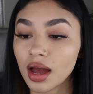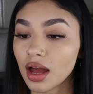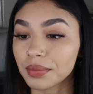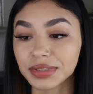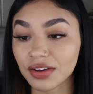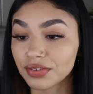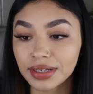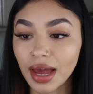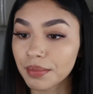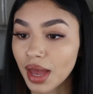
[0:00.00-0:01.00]

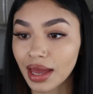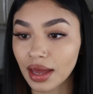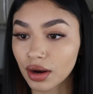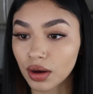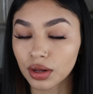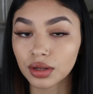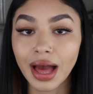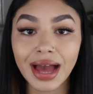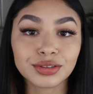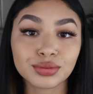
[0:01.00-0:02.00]
Definitely not matte at all.
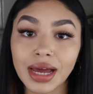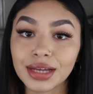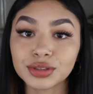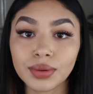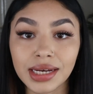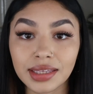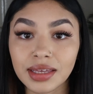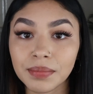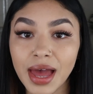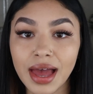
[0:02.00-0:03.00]
I do not do
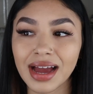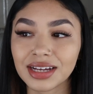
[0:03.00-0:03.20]
anything matte.